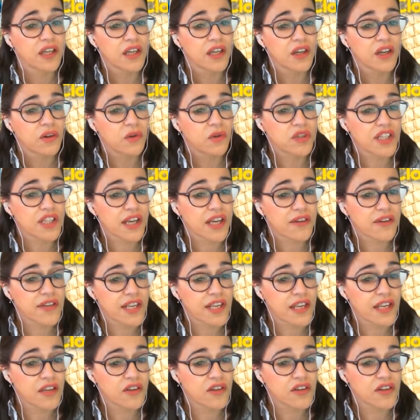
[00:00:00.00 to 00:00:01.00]
Or down
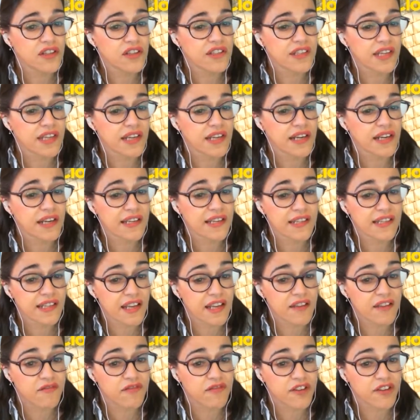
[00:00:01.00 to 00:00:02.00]
here, you can see a nice
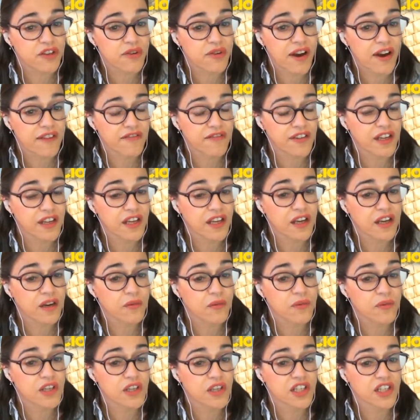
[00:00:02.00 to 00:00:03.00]
infographic,
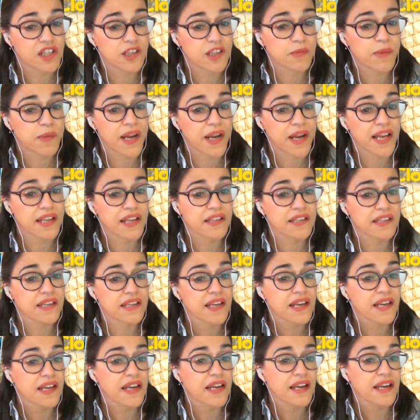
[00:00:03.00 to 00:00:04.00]
which explains
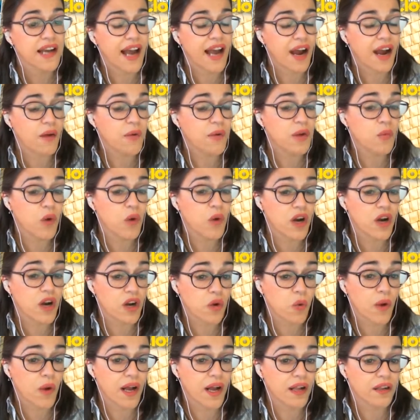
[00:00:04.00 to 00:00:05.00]
how we
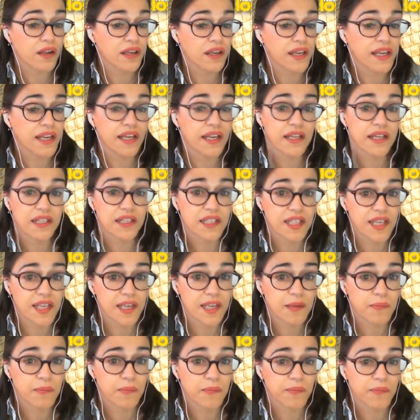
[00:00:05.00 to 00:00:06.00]
work well in a
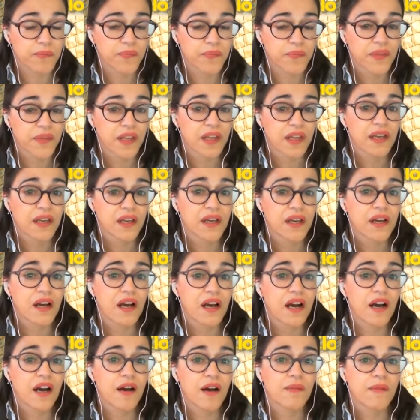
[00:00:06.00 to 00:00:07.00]
team.
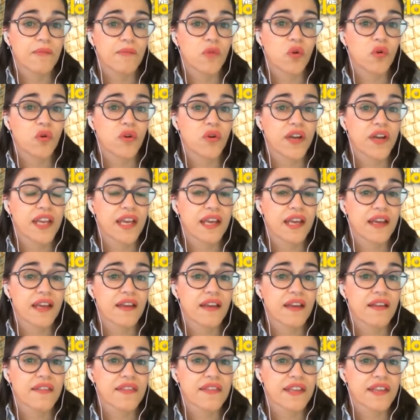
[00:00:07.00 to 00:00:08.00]
Or
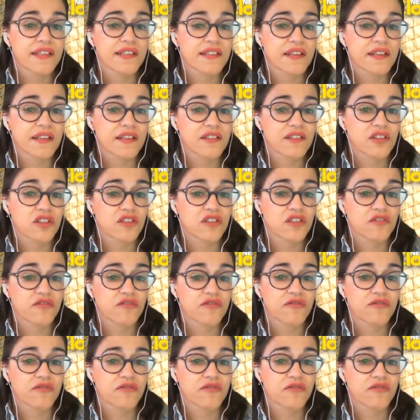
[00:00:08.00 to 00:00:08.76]
here, there's a sort of